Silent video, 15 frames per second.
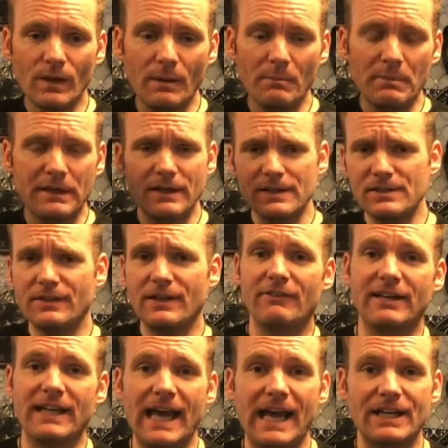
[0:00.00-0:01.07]
and because of that
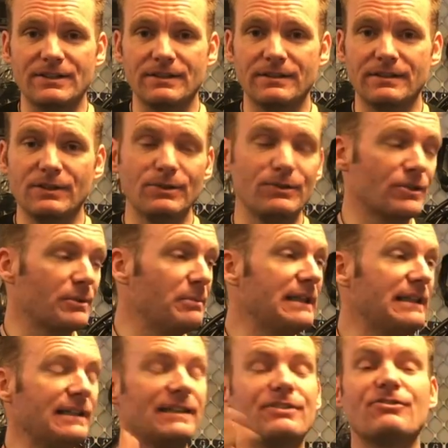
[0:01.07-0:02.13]
reaction, you lose
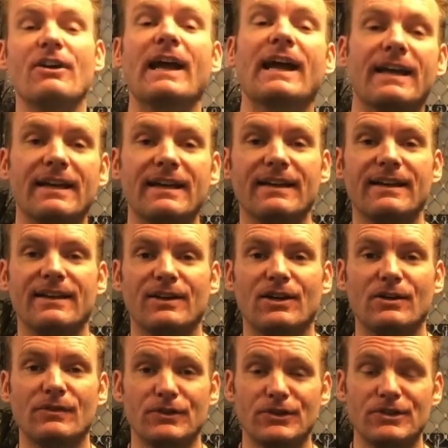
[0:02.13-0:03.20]
completely track
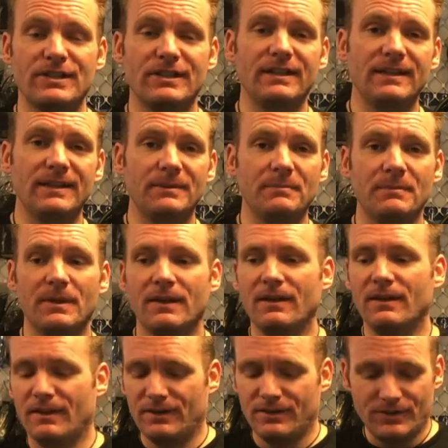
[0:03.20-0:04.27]
of your team,
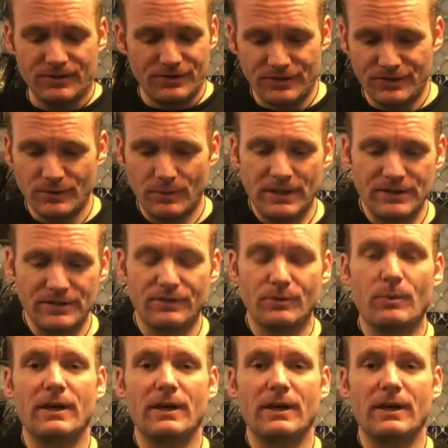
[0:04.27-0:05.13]
your situational